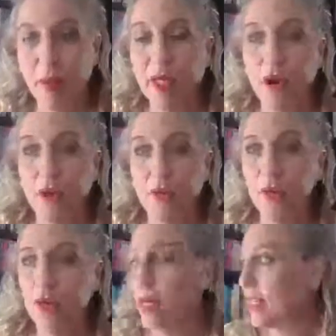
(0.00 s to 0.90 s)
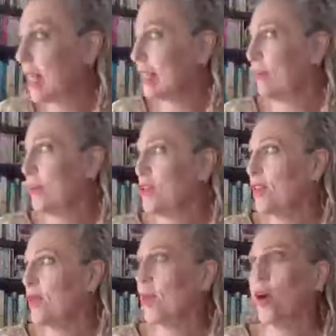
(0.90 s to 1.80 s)
We can't really take advantage
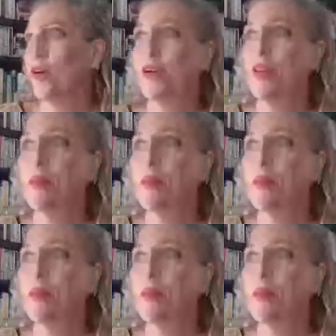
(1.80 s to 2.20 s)
of it. We can't go